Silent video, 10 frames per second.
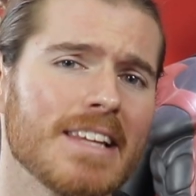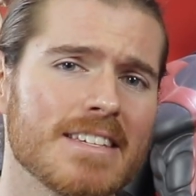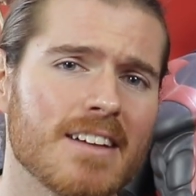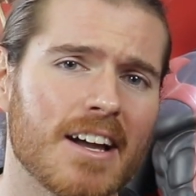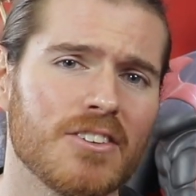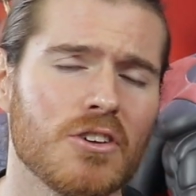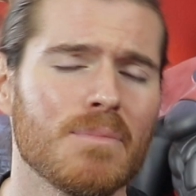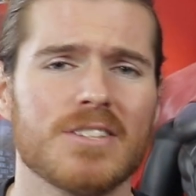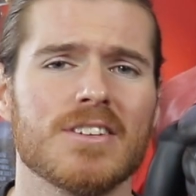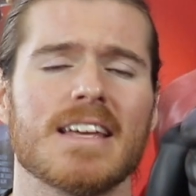least I can do,
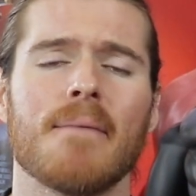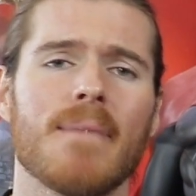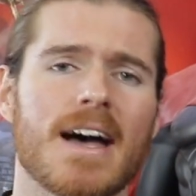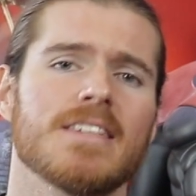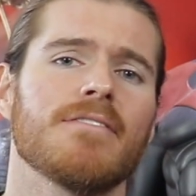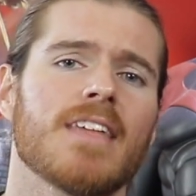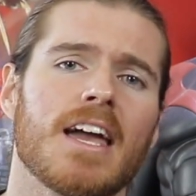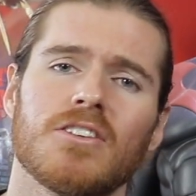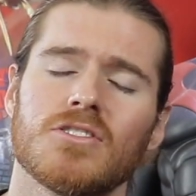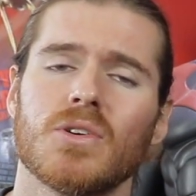but it's just a massive
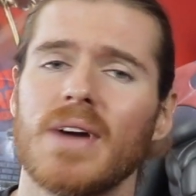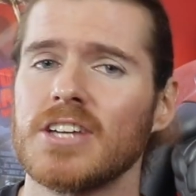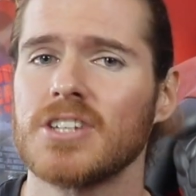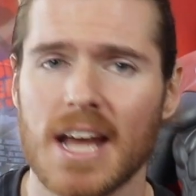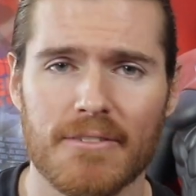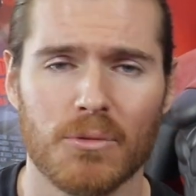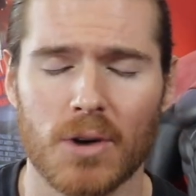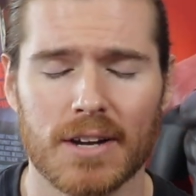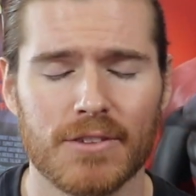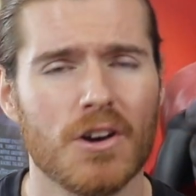thank you to each and every
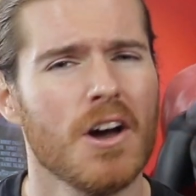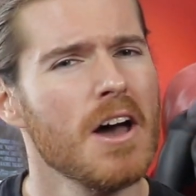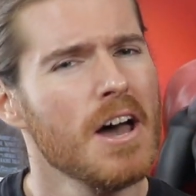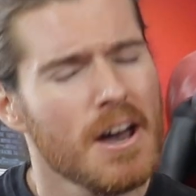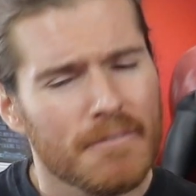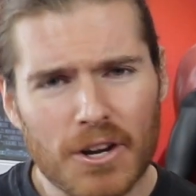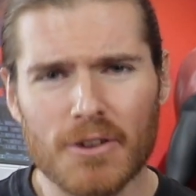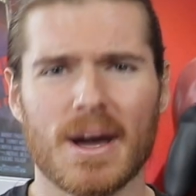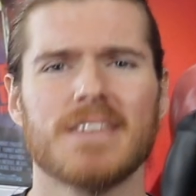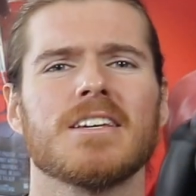one of you for
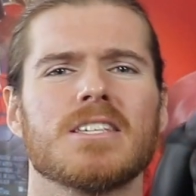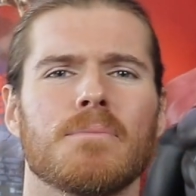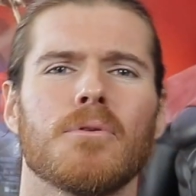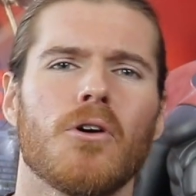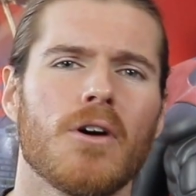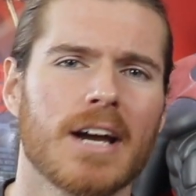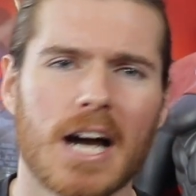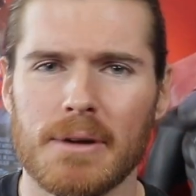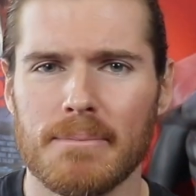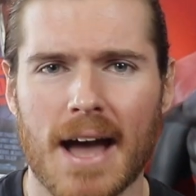your amazing support,
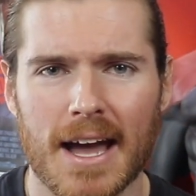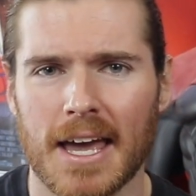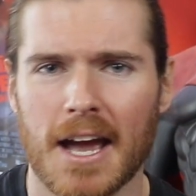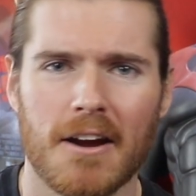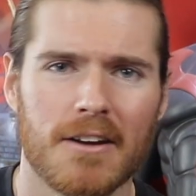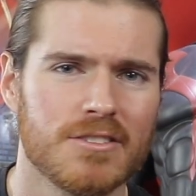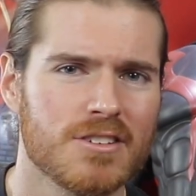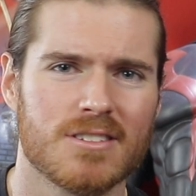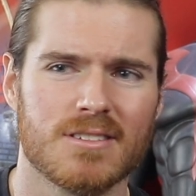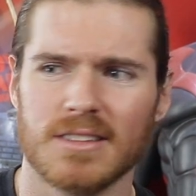coming back here and
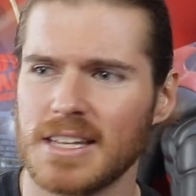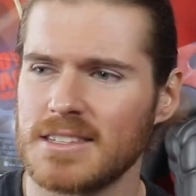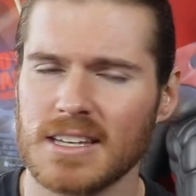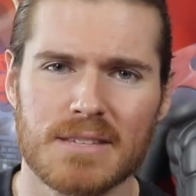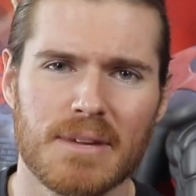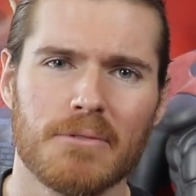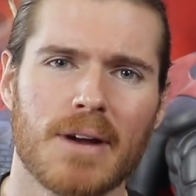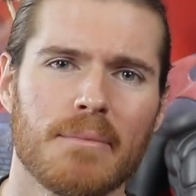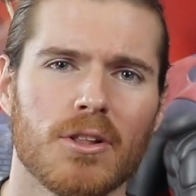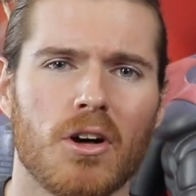just listening to me
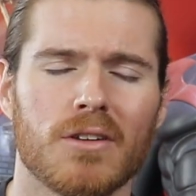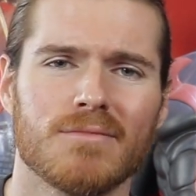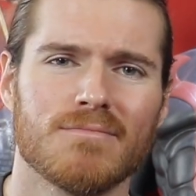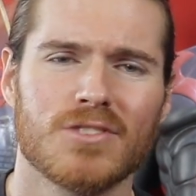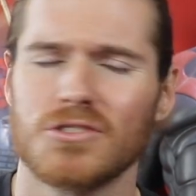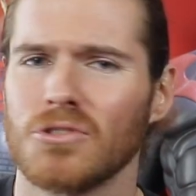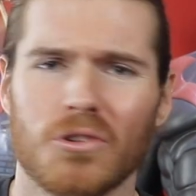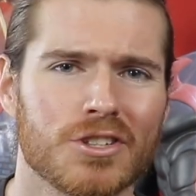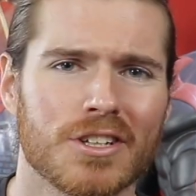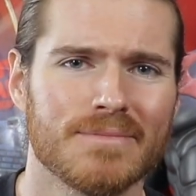ramble on and just
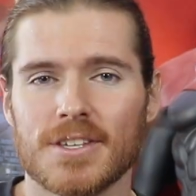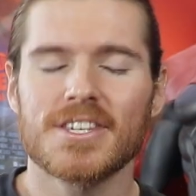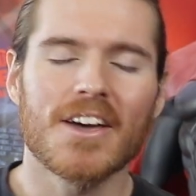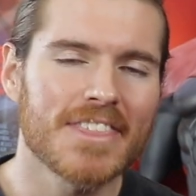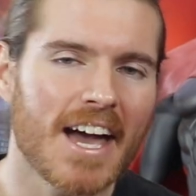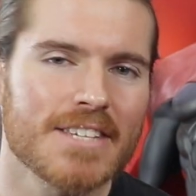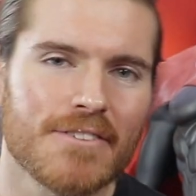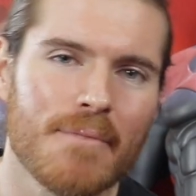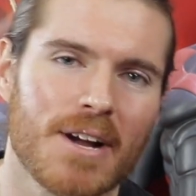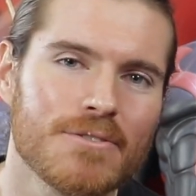talk shit. So thanks
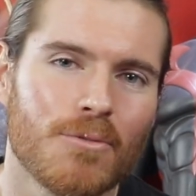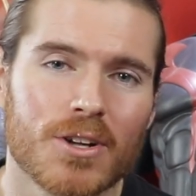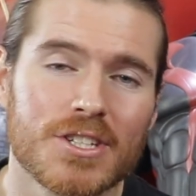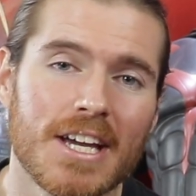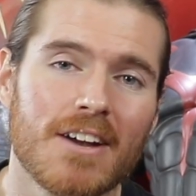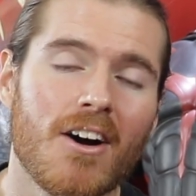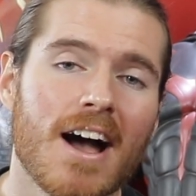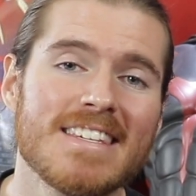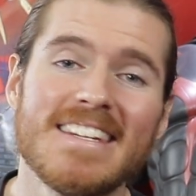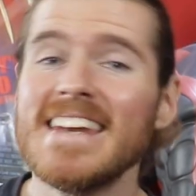very much for watching,
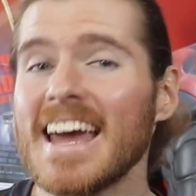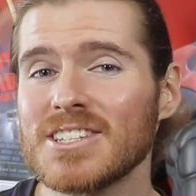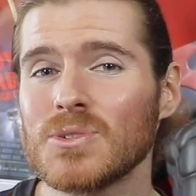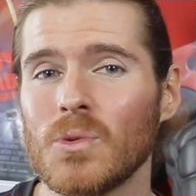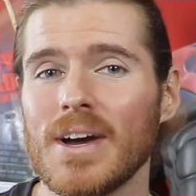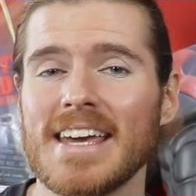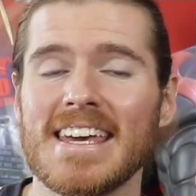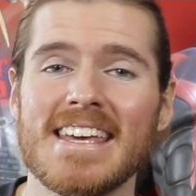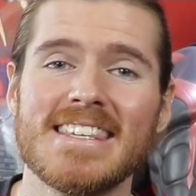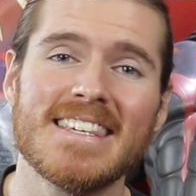guys. Next
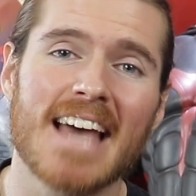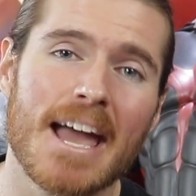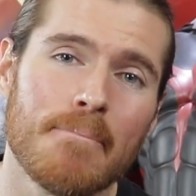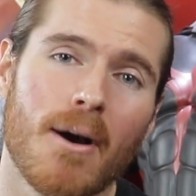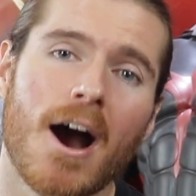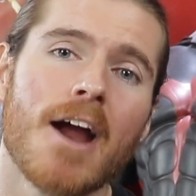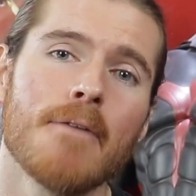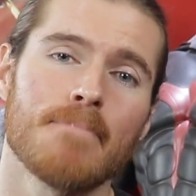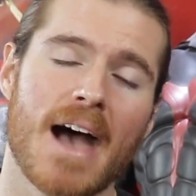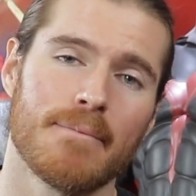week is a
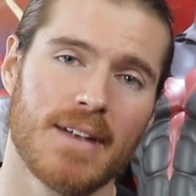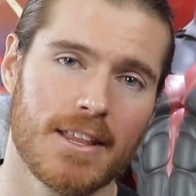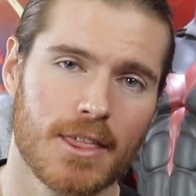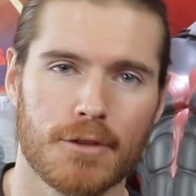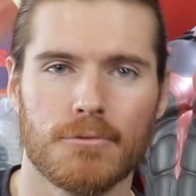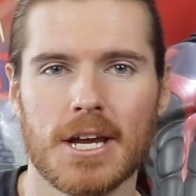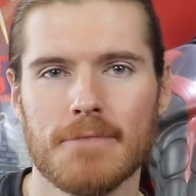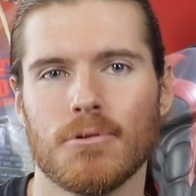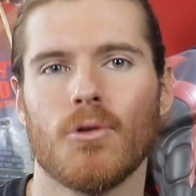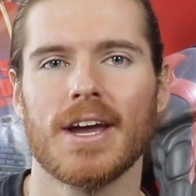Pirate Batman
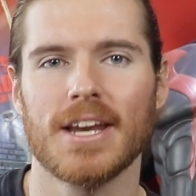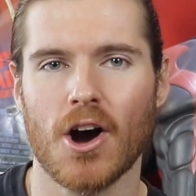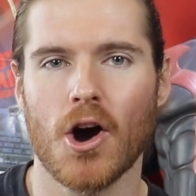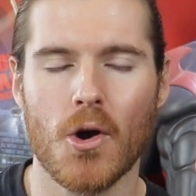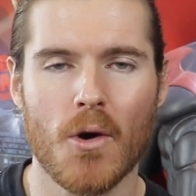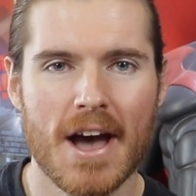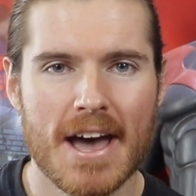3.0